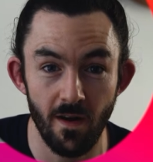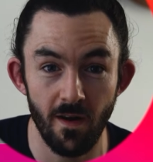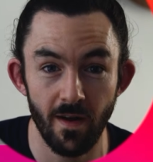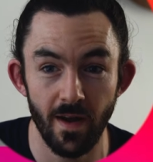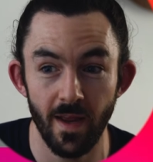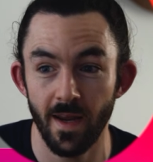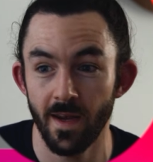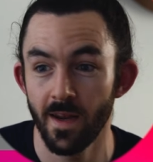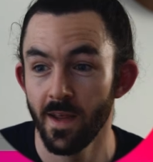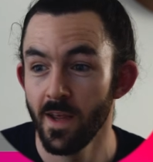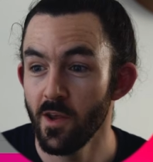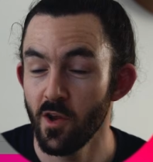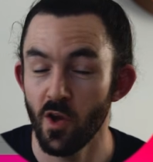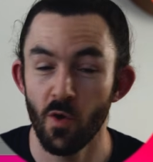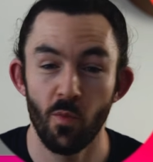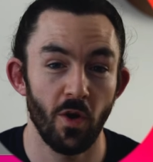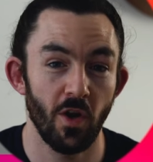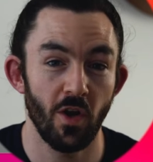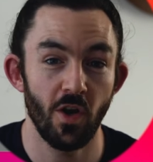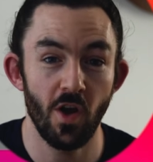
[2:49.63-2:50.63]
on it. You
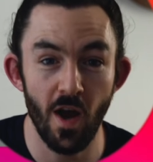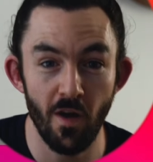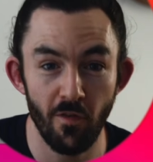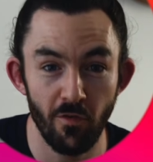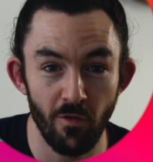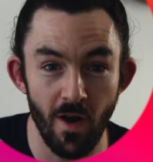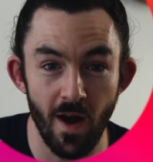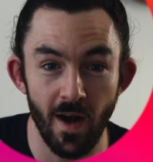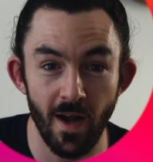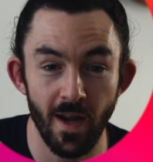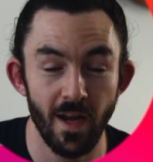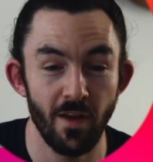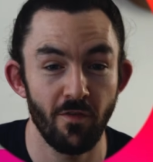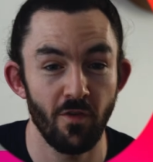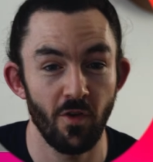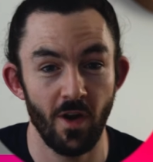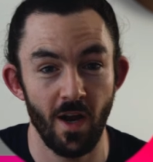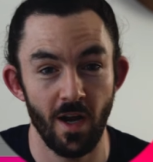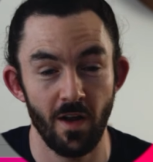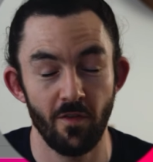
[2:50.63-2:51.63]
can put a cover on it if
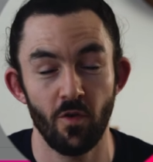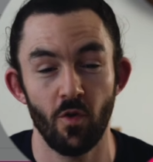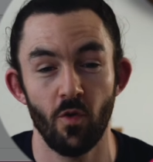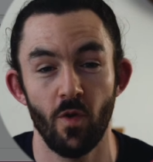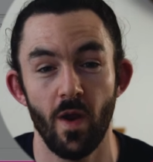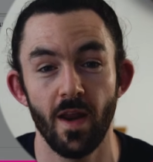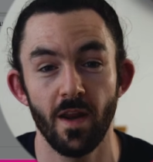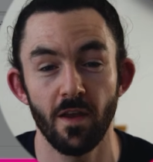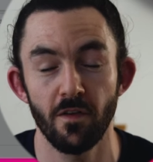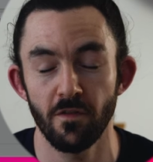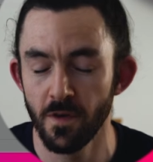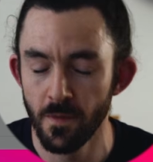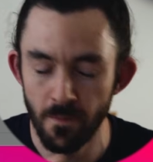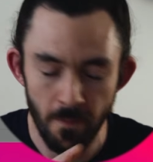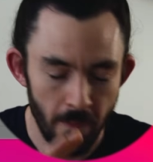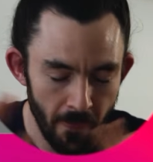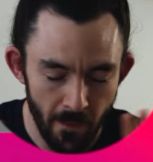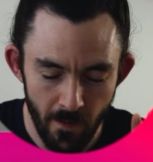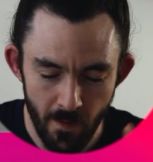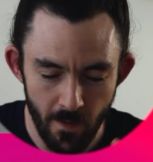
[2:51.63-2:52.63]
you're kind of creative.
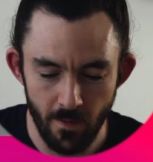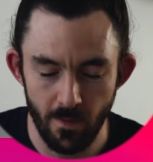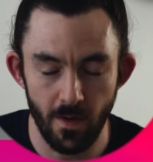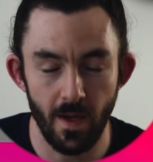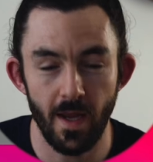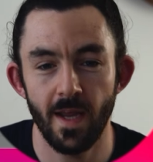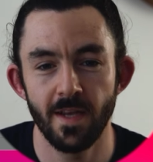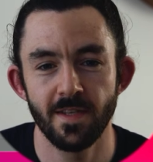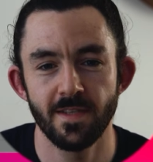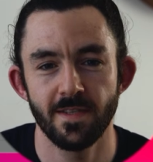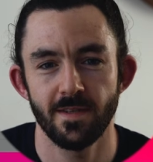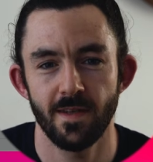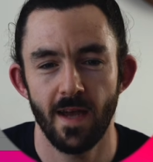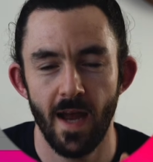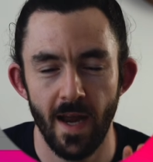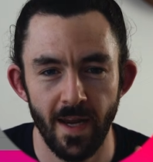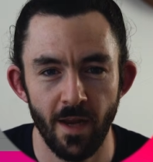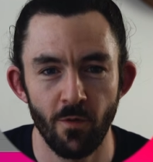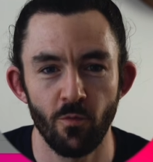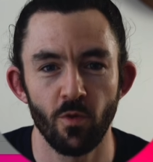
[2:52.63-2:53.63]

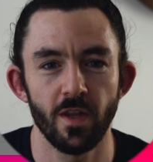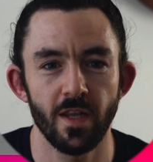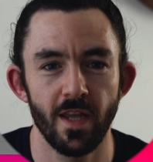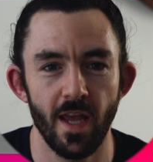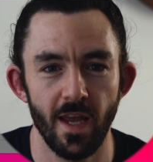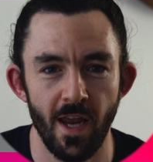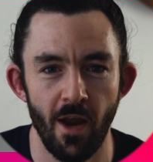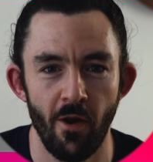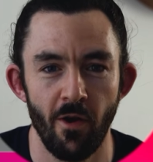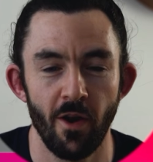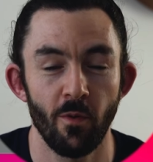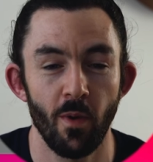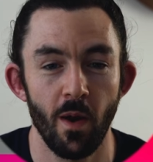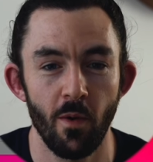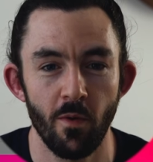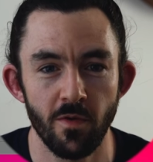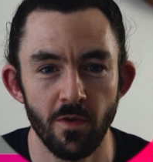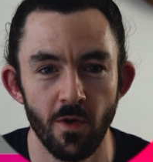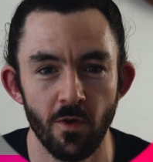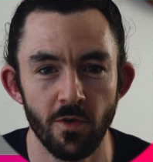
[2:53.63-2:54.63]
I can really get carried away
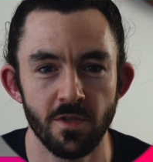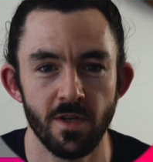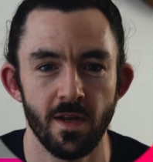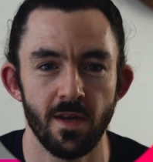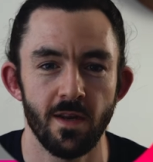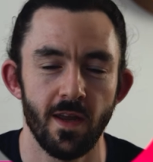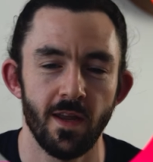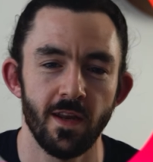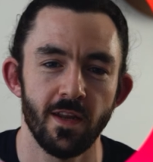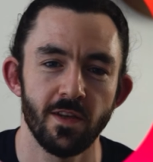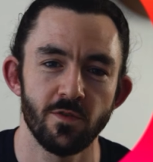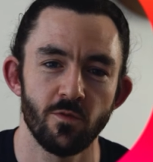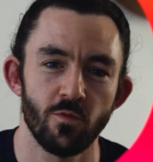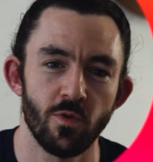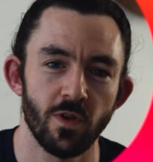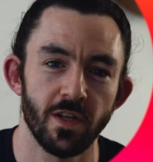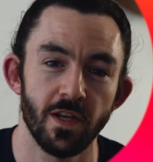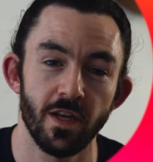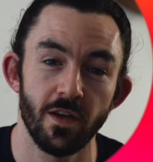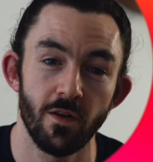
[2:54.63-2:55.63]
with Notion. It is
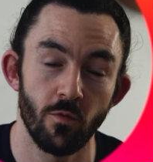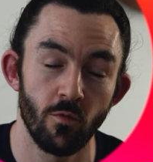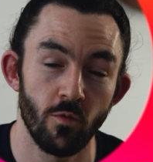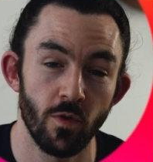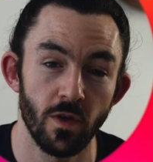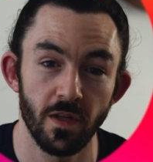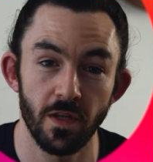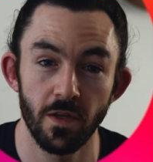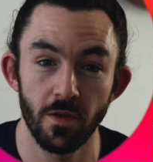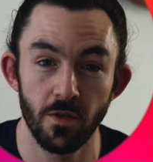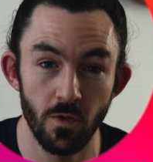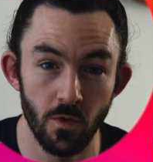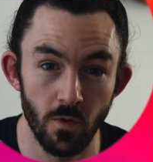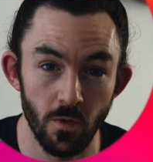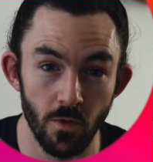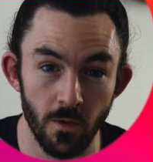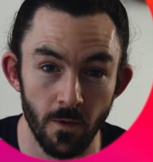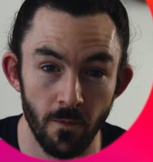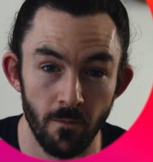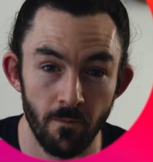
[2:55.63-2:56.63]
really
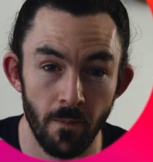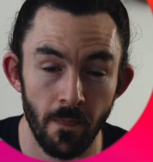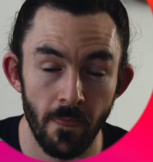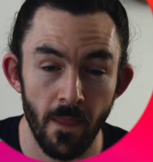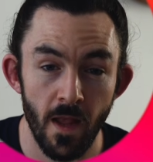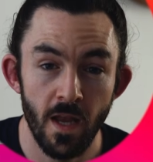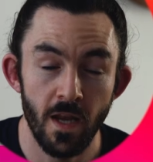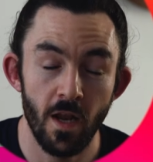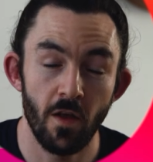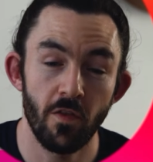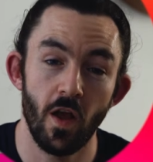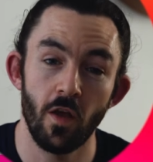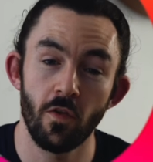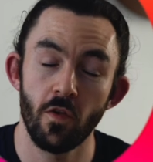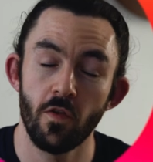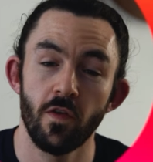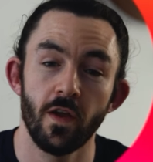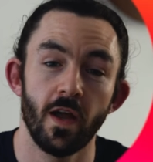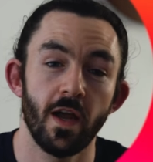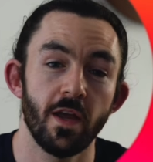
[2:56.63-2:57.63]
cool. Now, the
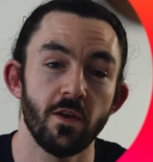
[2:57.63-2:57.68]
other thing I